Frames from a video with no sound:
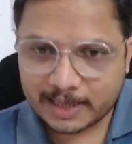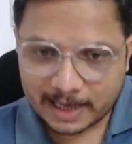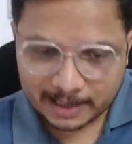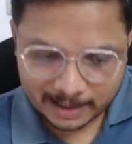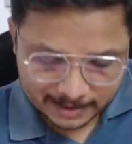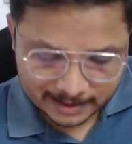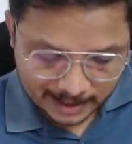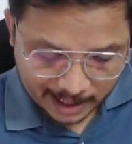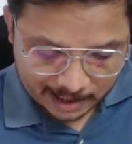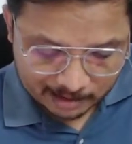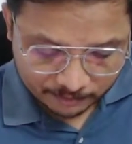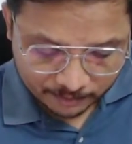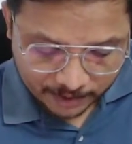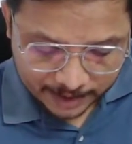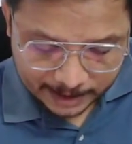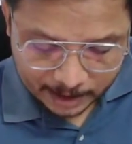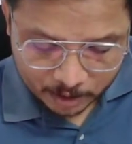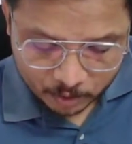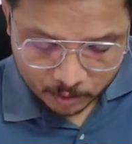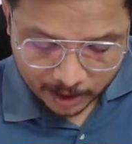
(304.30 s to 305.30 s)
that is alpha
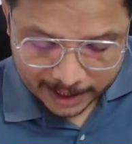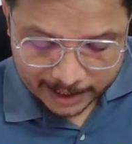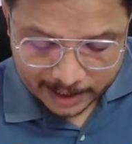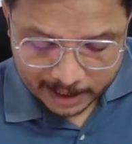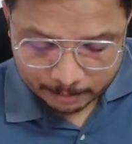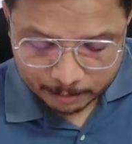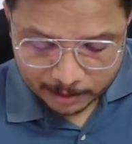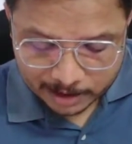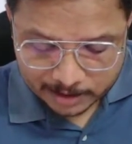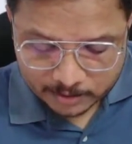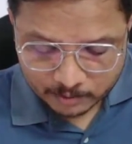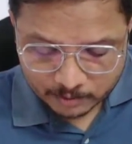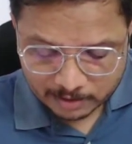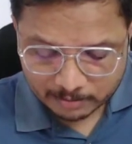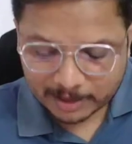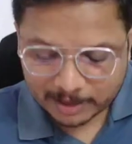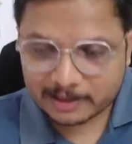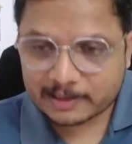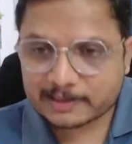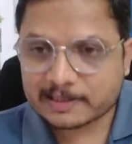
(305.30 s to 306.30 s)
into I D plus one
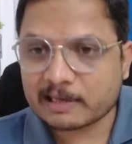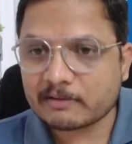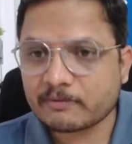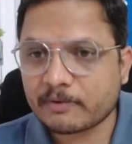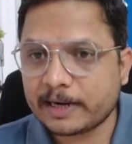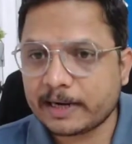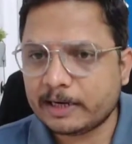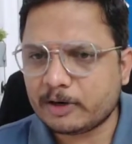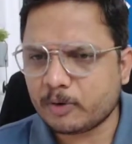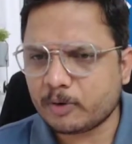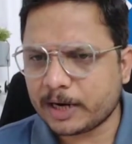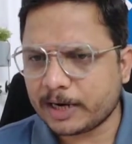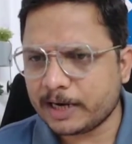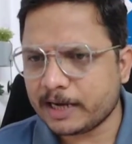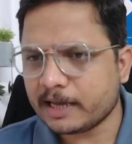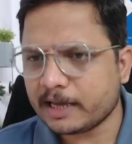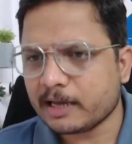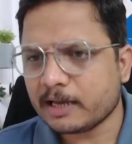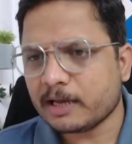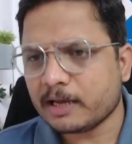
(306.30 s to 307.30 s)
minus alpha into E
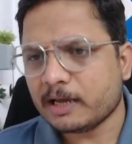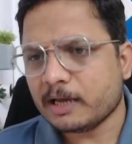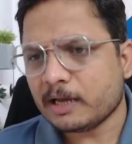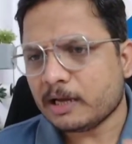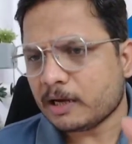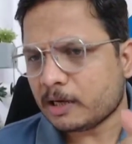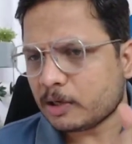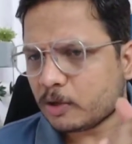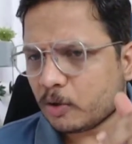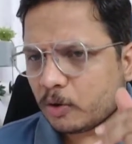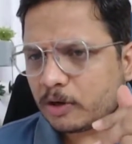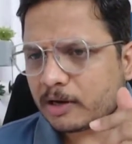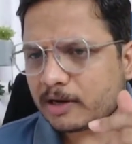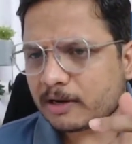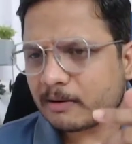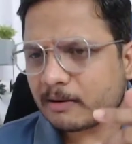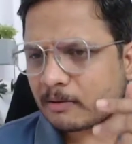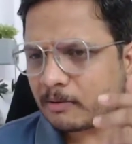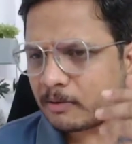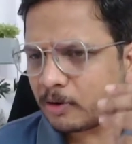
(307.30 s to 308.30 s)
D.
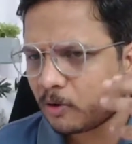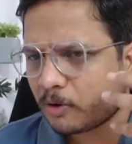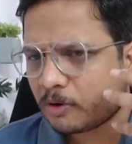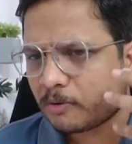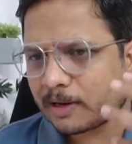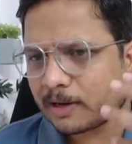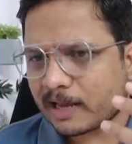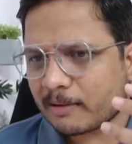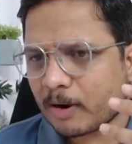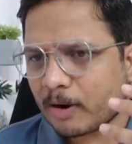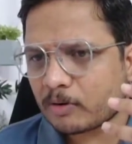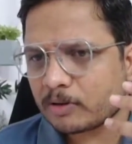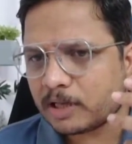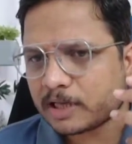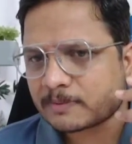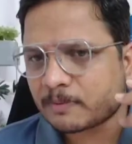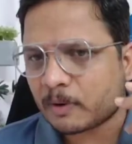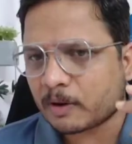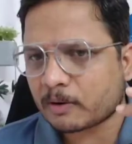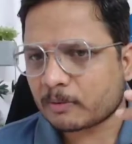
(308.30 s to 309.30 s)
Don't, don't worry about
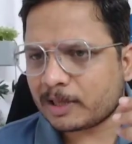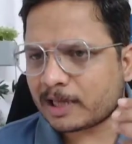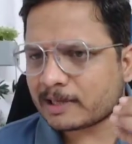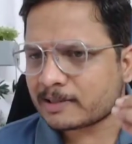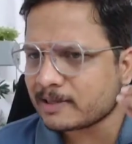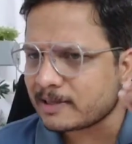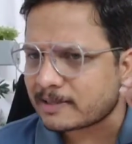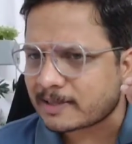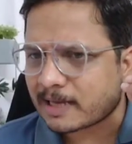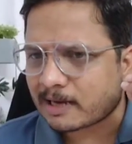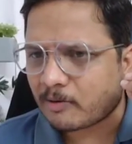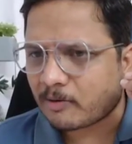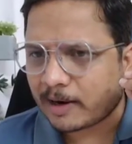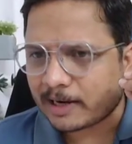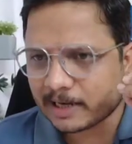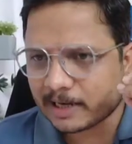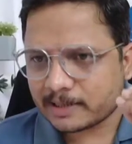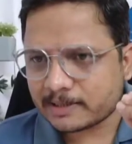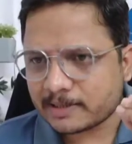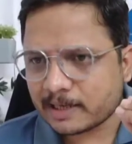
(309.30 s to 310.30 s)
these formulas. These are
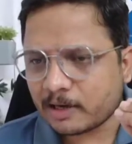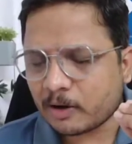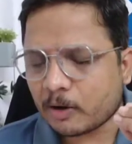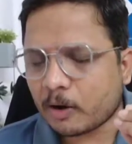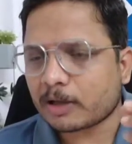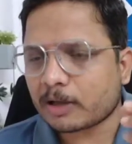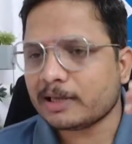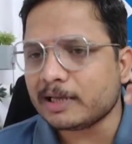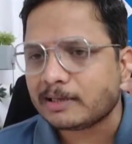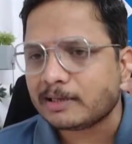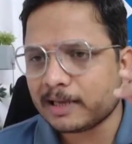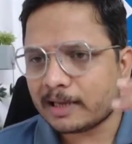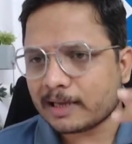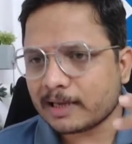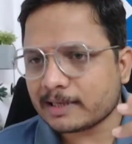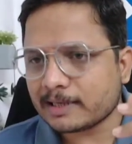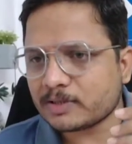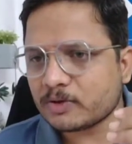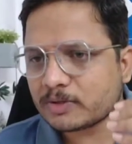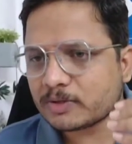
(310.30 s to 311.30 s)
quite easy. Only
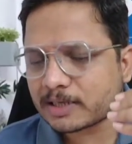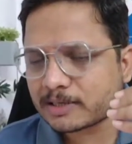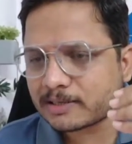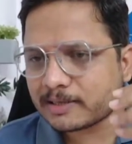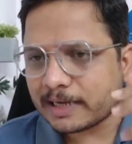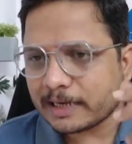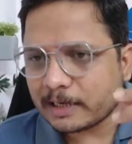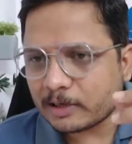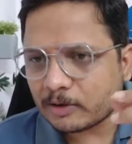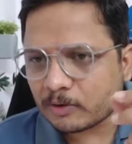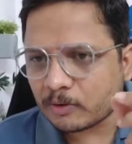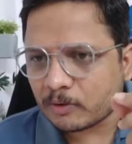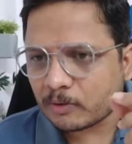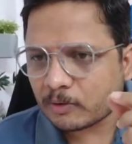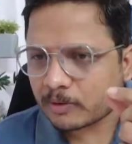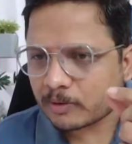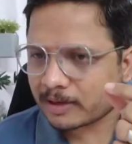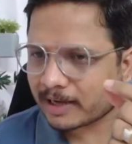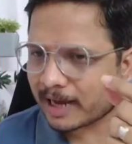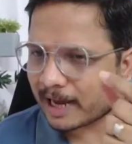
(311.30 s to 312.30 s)
thing is you just need to
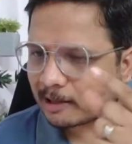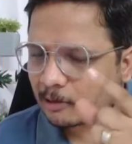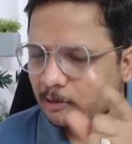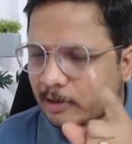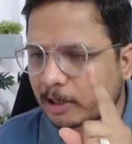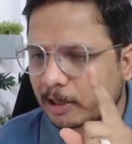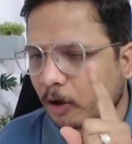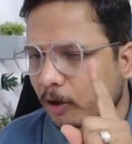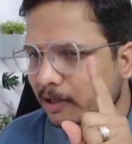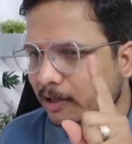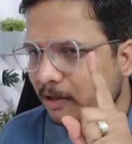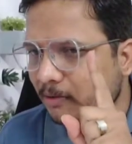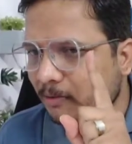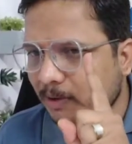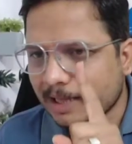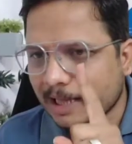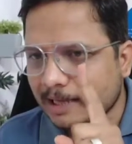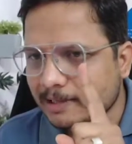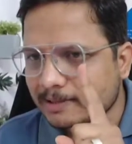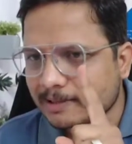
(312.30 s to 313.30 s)
calculate only
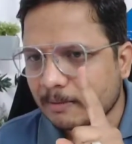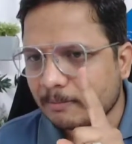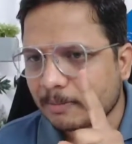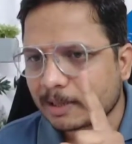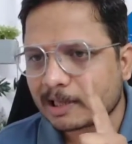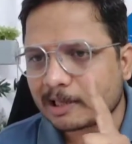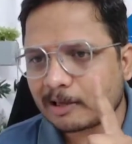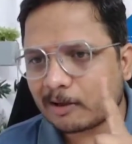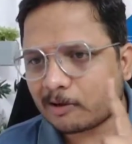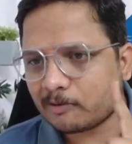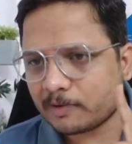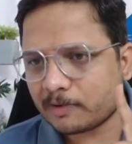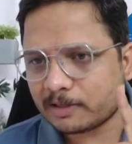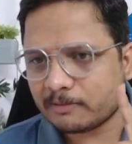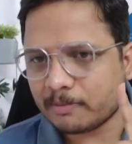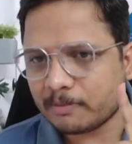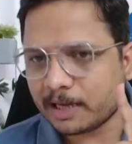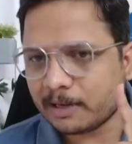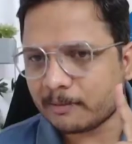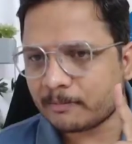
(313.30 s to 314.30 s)
one example along with
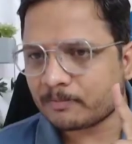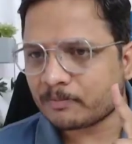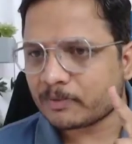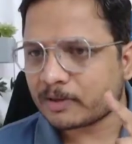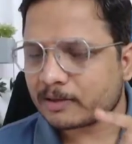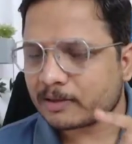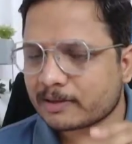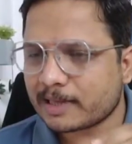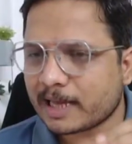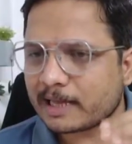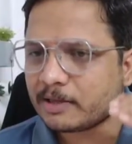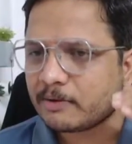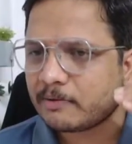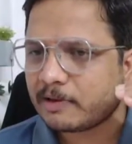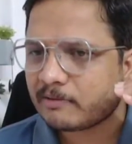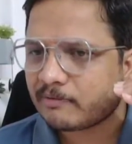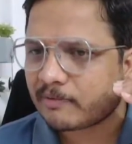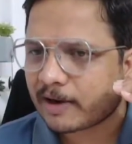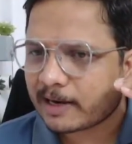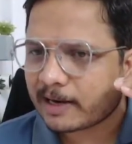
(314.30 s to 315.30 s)
me. Then you
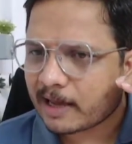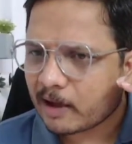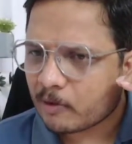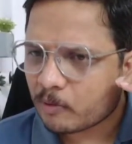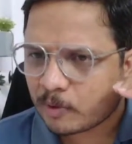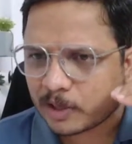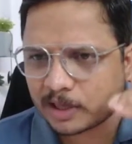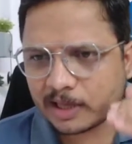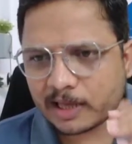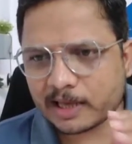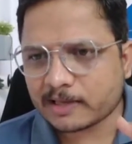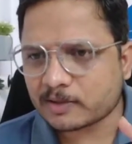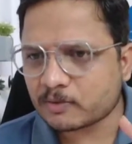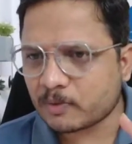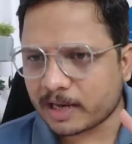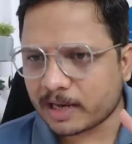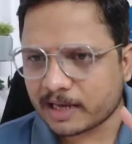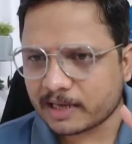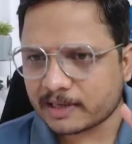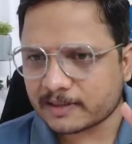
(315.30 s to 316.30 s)
will find everything is
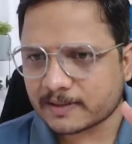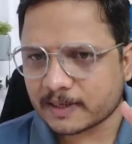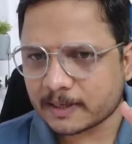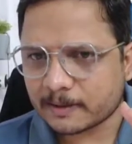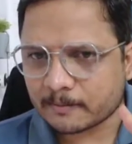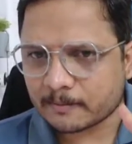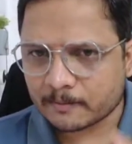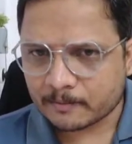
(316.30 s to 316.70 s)
very easy.